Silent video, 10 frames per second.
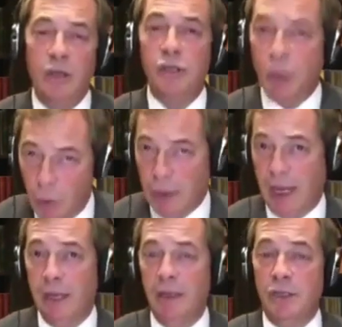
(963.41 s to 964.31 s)

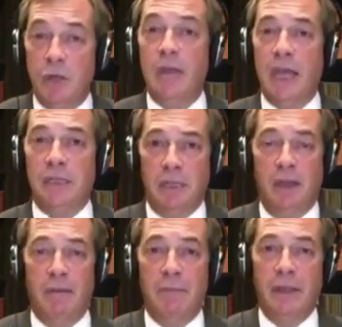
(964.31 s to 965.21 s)
surely 2 years and
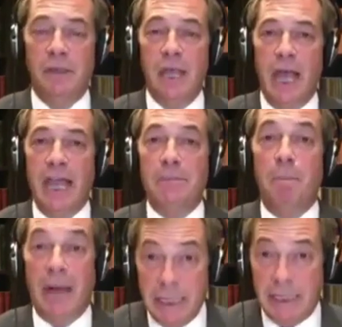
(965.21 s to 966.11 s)
9 months is
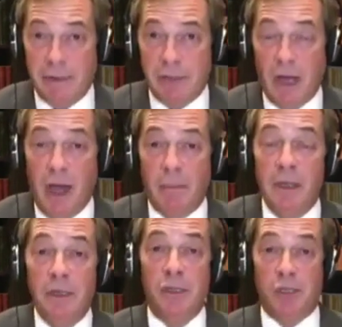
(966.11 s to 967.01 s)
plenty of time
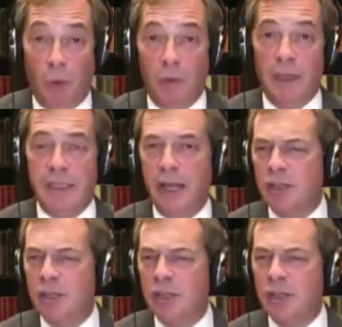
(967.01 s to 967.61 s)
to sort this out.